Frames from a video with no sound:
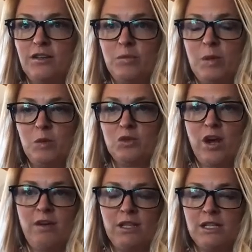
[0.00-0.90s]
of people
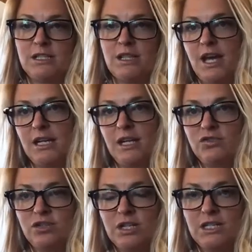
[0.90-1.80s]
traveling to the high
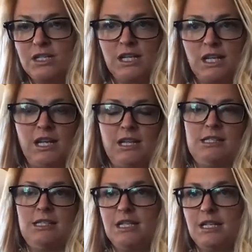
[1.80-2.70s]
country to get out of the
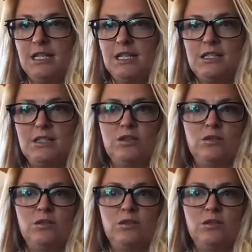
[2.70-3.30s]
cities,